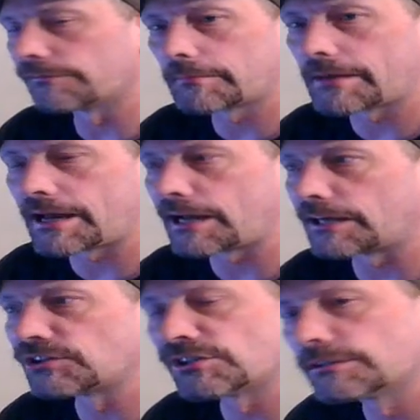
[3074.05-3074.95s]
a
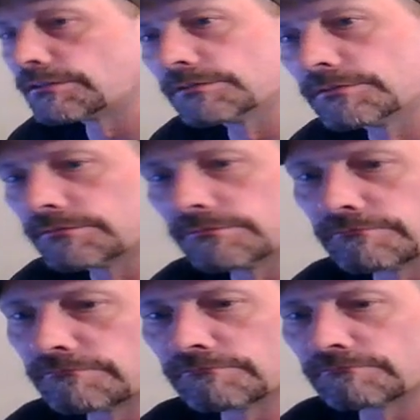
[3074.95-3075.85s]
match.
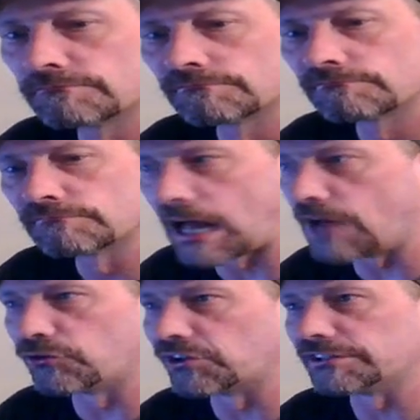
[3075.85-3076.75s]
I
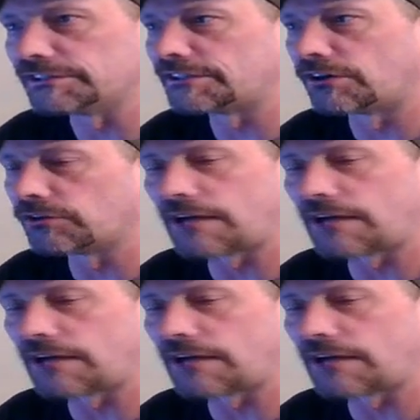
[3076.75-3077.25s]
really don't.